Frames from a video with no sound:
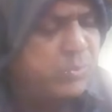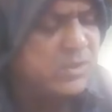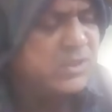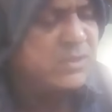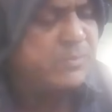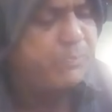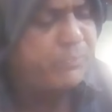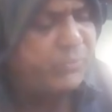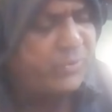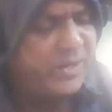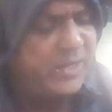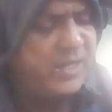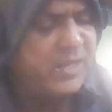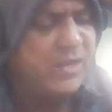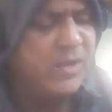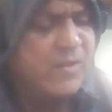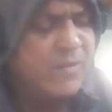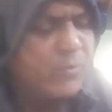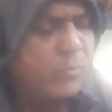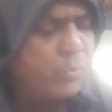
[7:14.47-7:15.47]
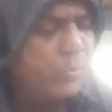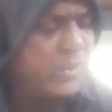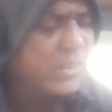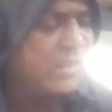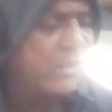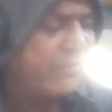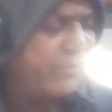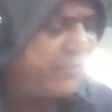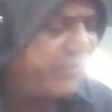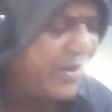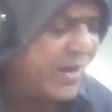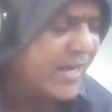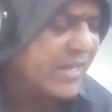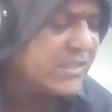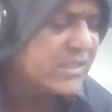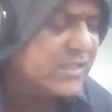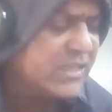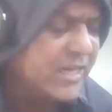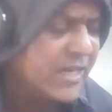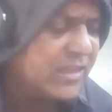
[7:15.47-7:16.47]
will spray with the
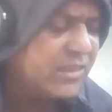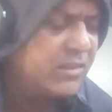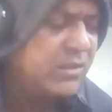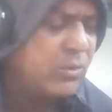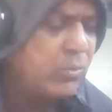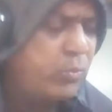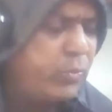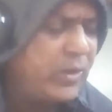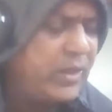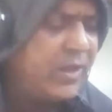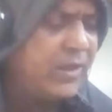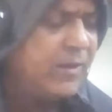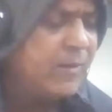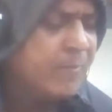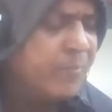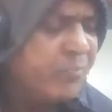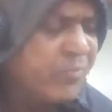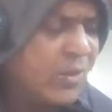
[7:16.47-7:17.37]
fast getaway.